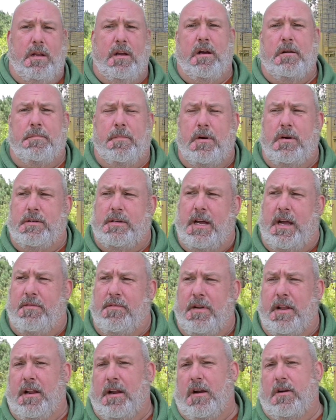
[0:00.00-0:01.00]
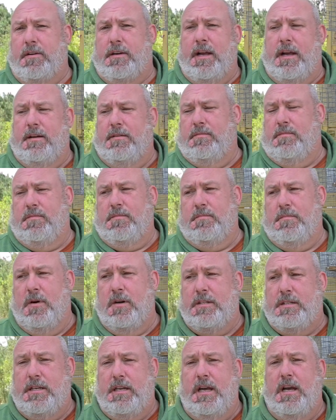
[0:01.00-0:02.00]
The young birds haven't really learned that
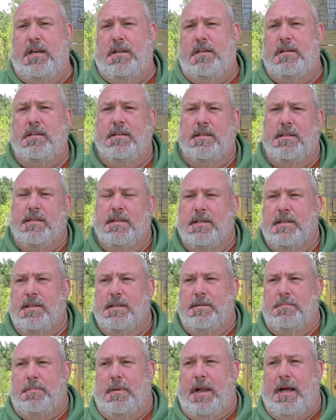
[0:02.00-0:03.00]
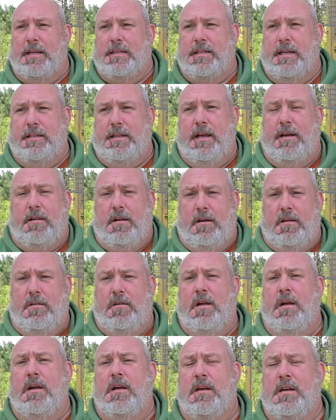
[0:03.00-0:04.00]
much yet, but like I said, they'll
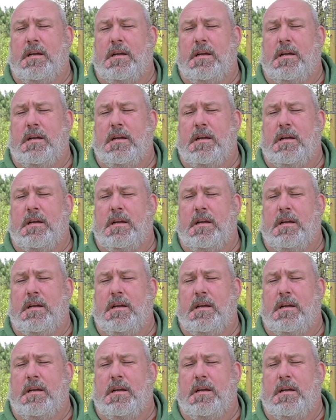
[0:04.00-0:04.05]
learn